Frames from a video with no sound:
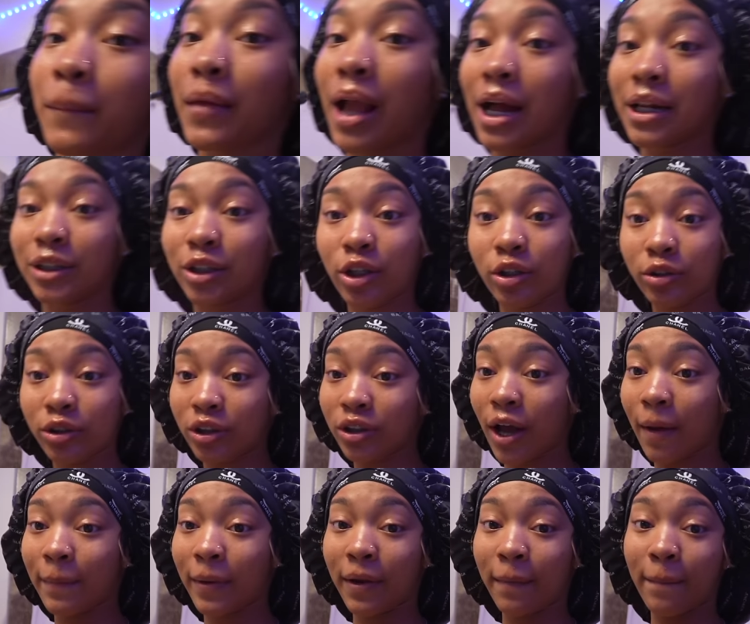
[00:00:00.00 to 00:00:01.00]
I told
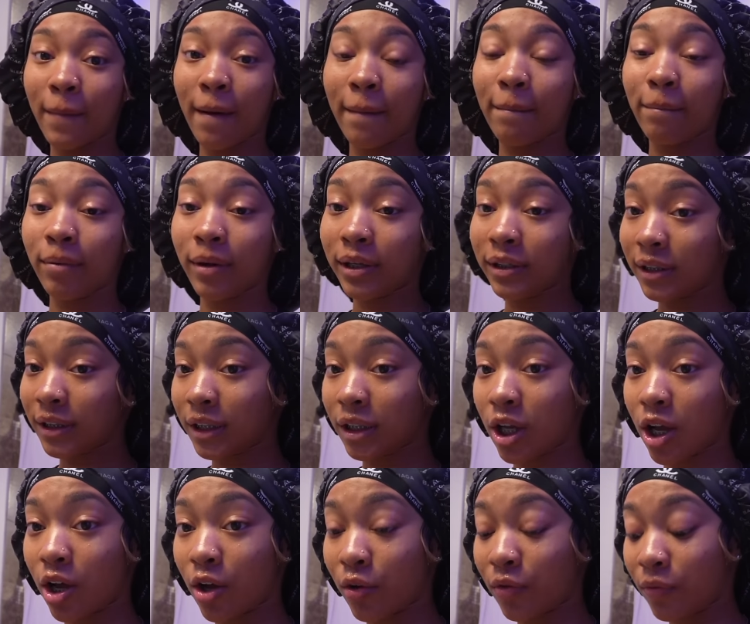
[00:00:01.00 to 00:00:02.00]
y'all I'm getting my braces
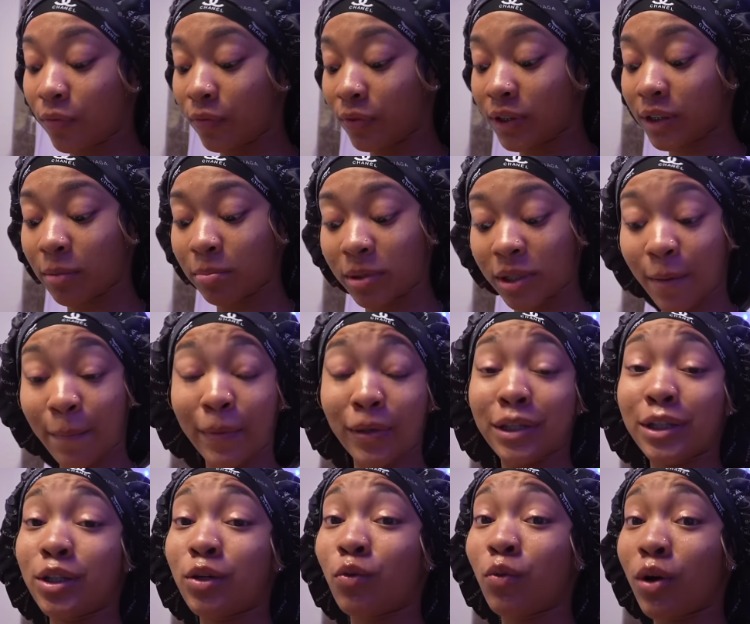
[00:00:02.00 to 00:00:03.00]
off September
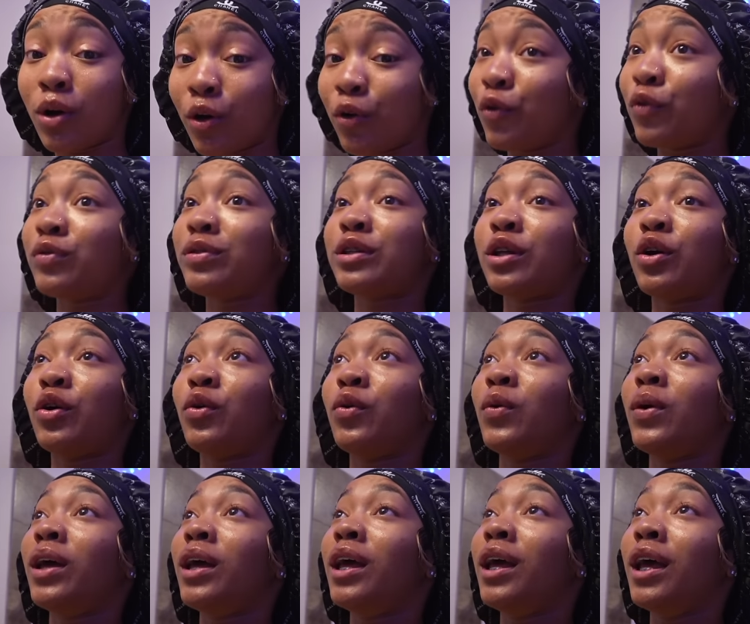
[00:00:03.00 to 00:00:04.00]
12th. So,
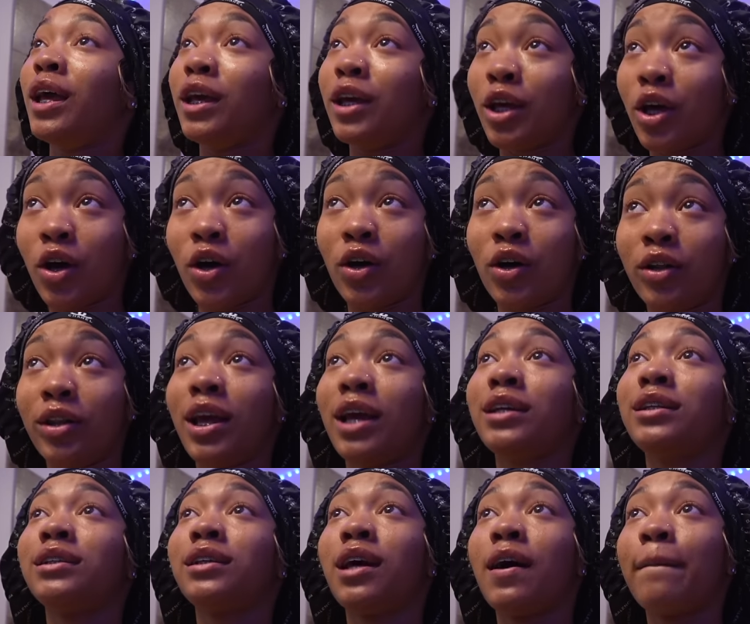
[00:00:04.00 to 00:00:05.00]
y'all,
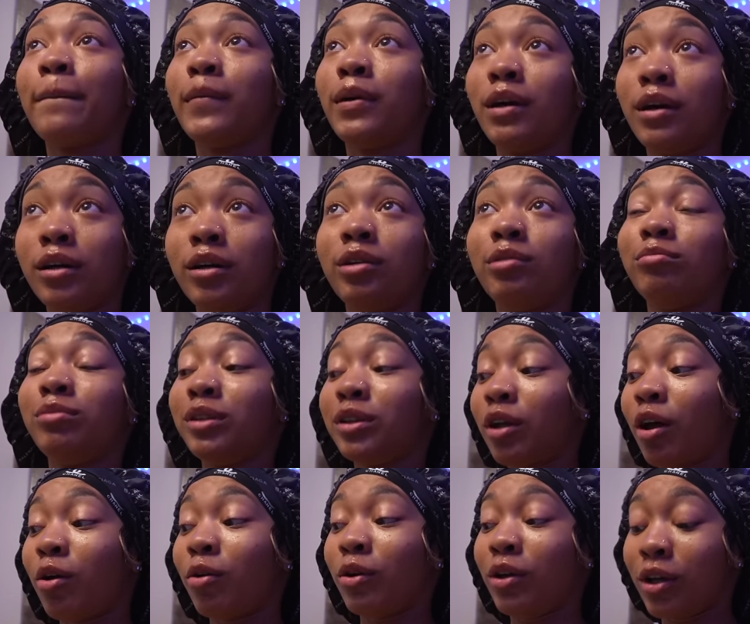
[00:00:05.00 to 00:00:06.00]
that's coming up.
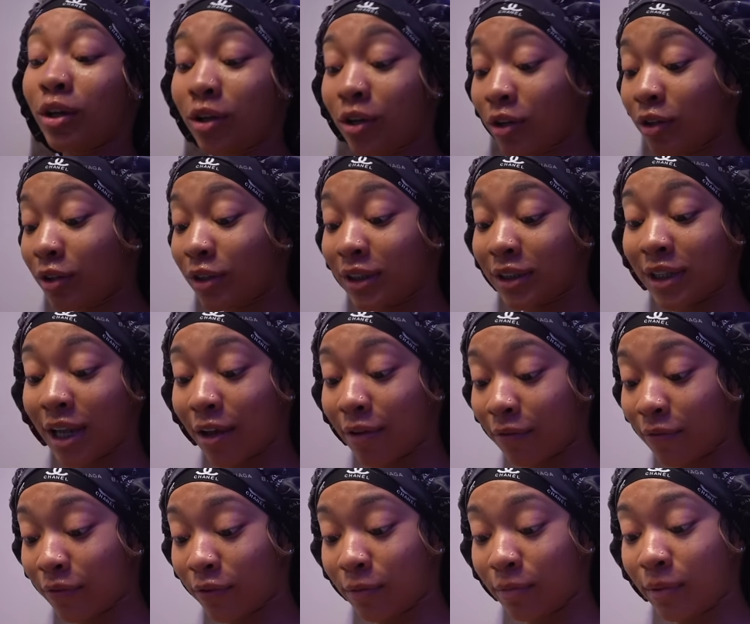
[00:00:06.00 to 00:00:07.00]
So, your girl is not
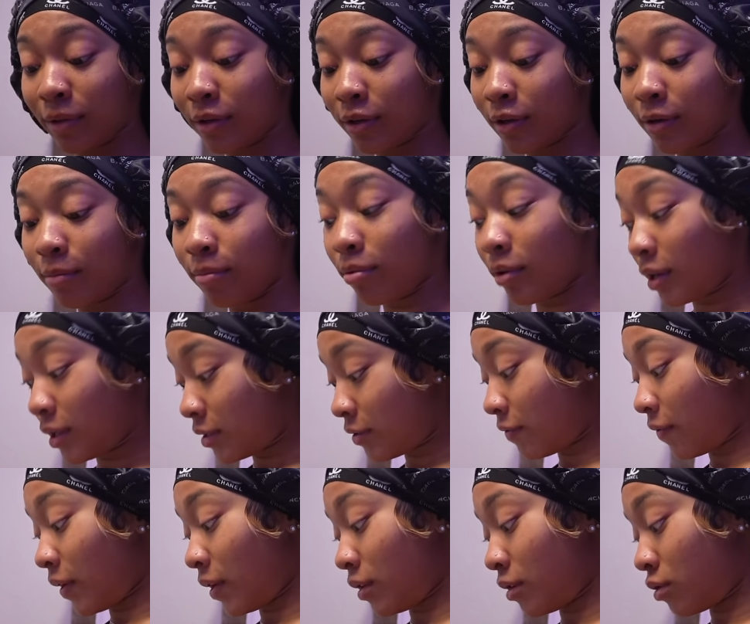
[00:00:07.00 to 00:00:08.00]
finna be a brace
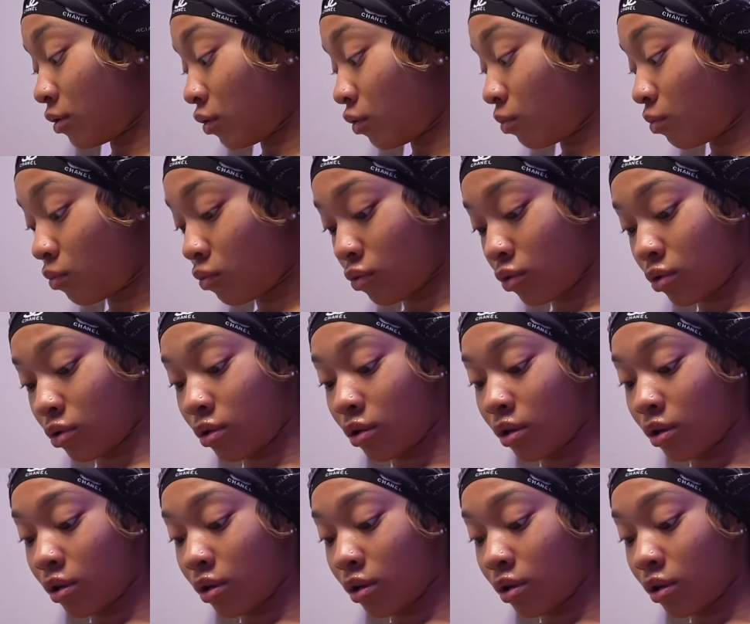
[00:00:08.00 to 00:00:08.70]
face no more.